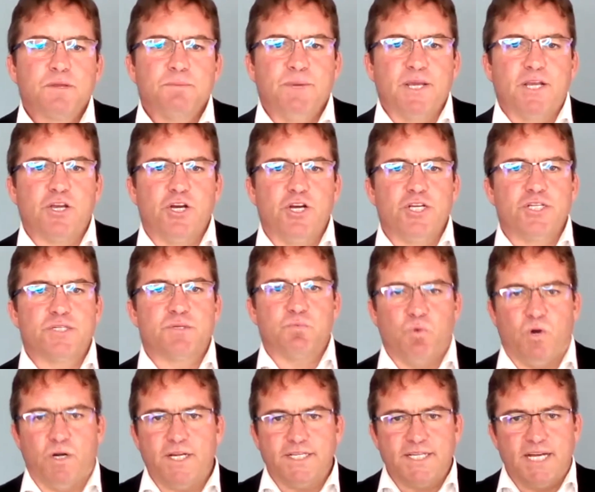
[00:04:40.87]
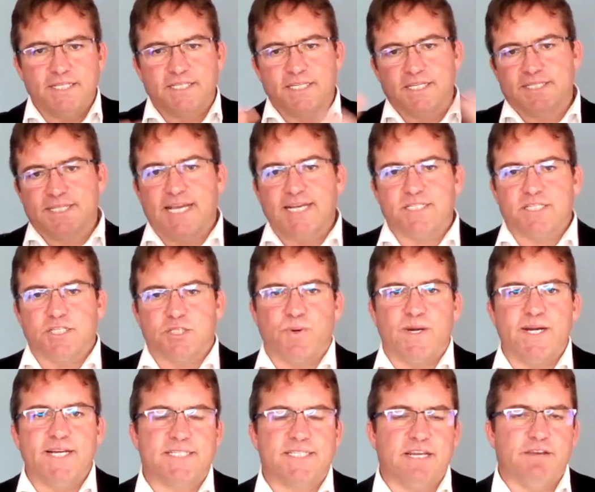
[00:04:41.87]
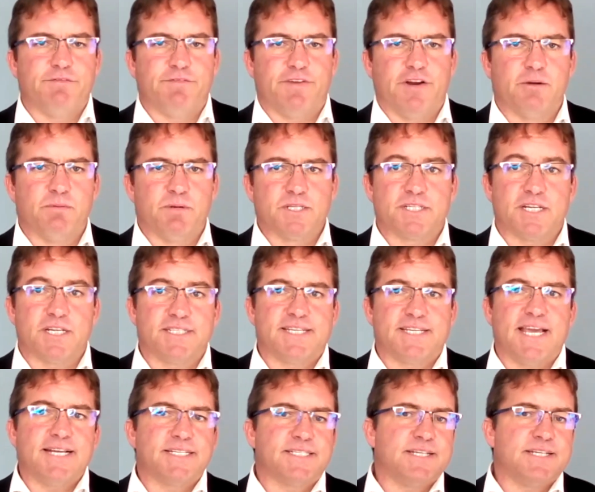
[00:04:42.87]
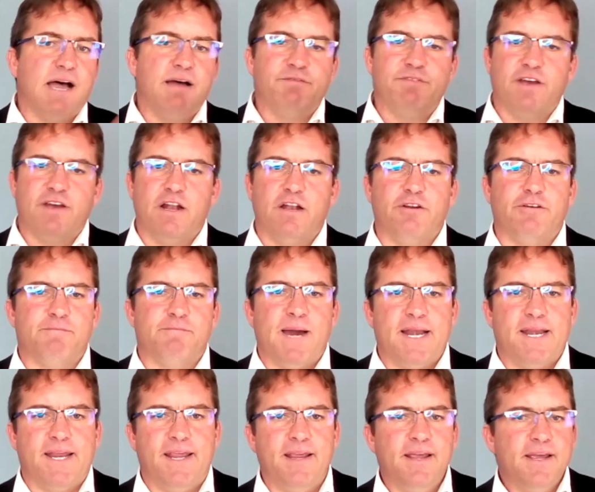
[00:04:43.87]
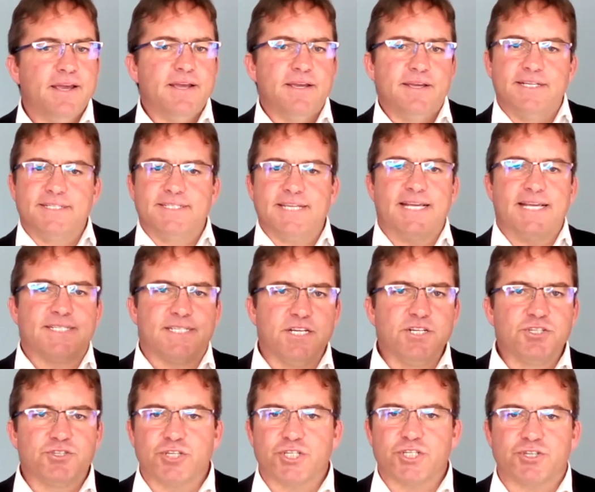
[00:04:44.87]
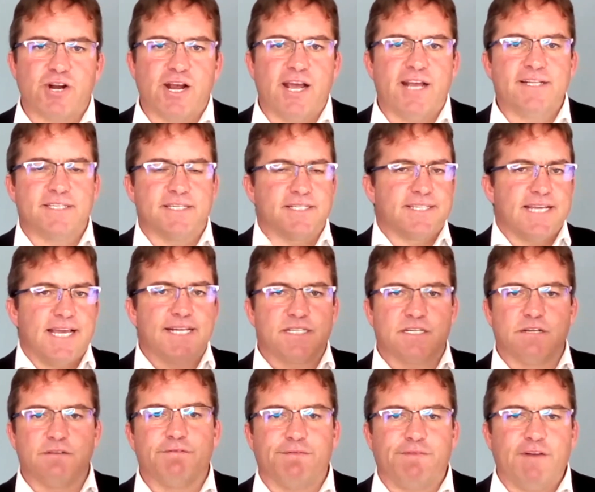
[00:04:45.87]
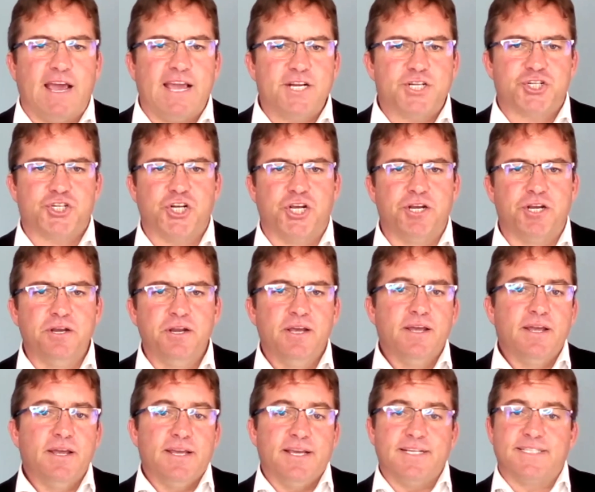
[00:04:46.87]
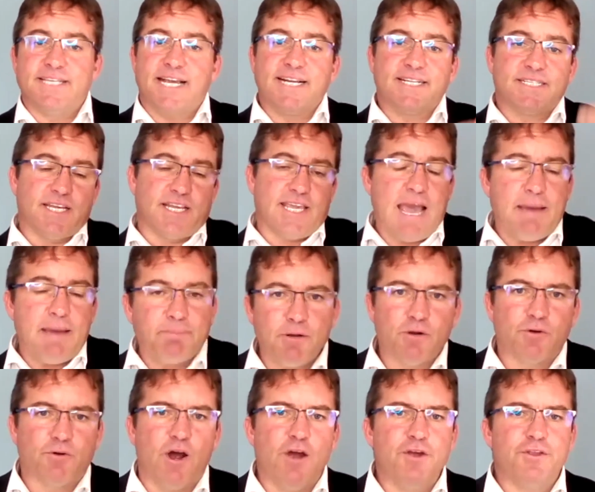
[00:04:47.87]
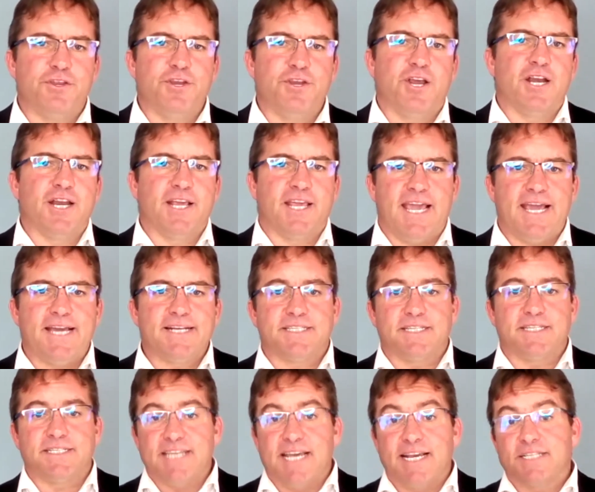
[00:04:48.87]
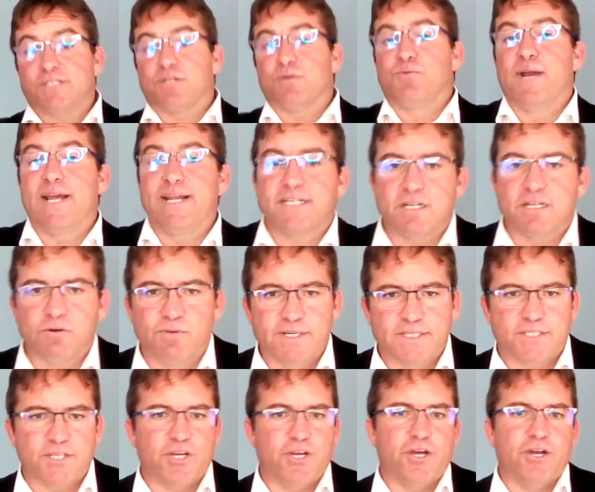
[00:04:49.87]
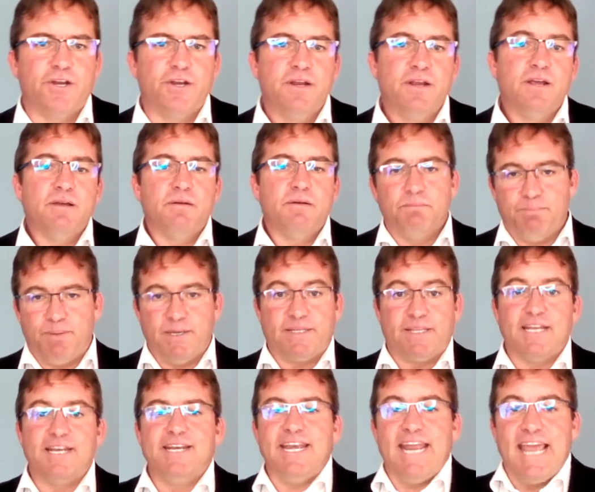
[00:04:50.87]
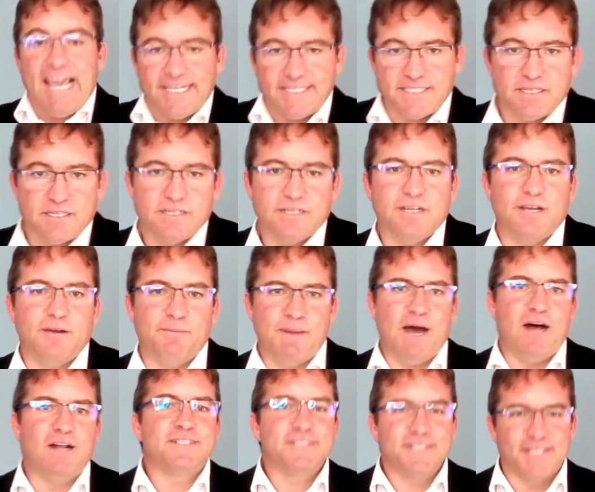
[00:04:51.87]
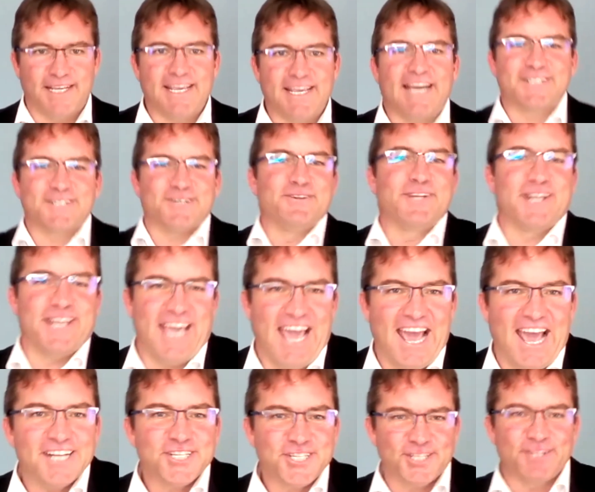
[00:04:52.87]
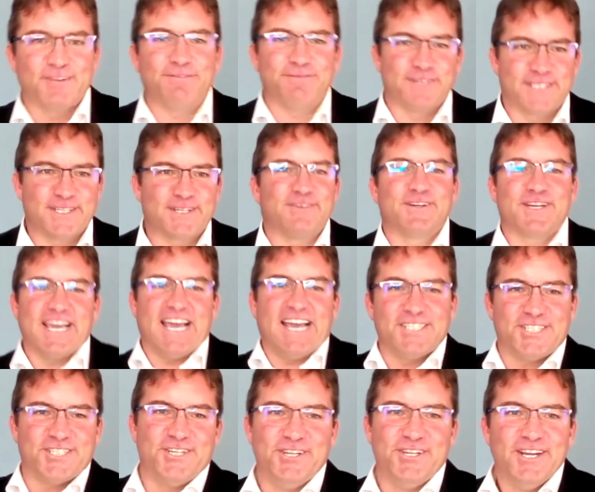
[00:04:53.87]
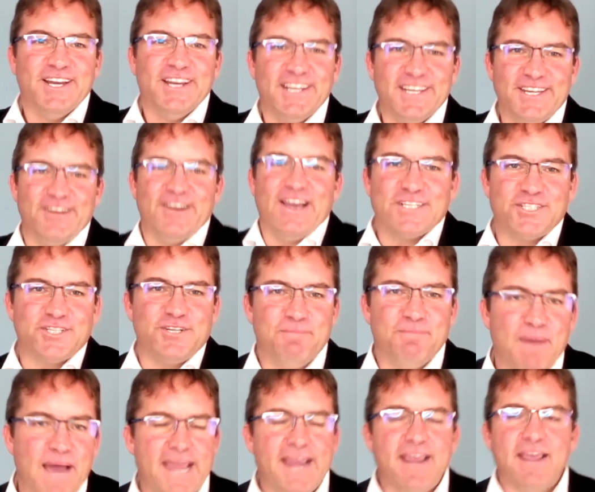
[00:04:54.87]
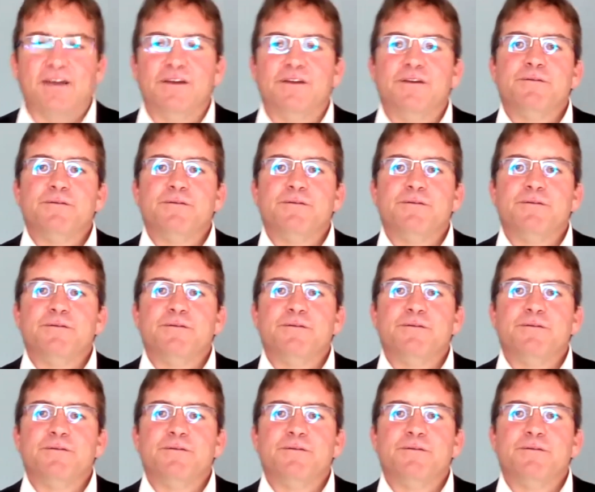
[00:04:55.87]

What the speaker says: Because what it does, it takes the 27 variables. So it takes time value of money, it takes interest rates, it takes inflation, it takes the capital growth you're going to get, it takes the rental return, but the net amount, the cash on cash, the physical cash you actually make.